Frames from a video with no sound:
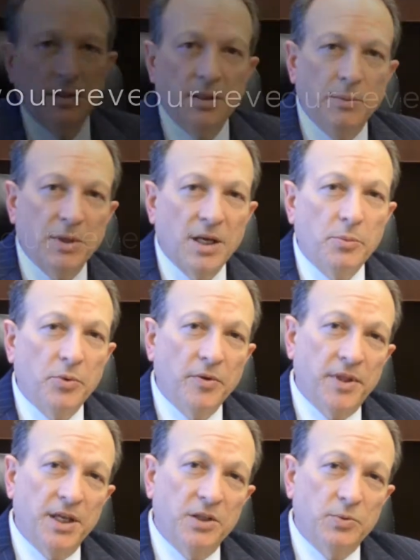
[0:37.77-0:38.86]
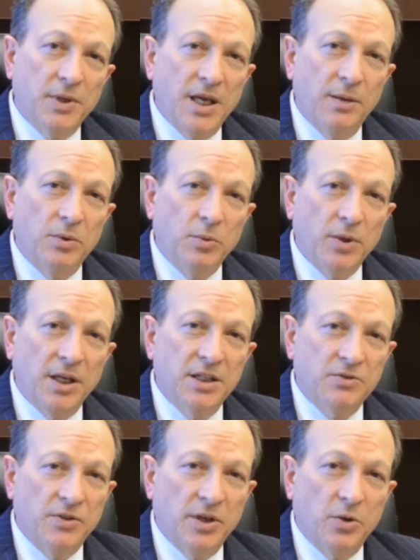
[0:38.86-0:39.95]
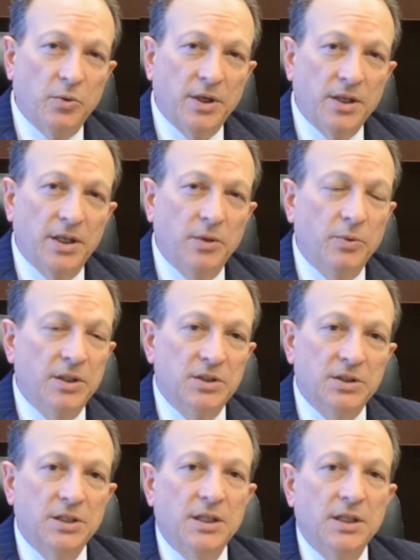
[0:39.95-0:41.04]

A couple of things we came to realize very quickly was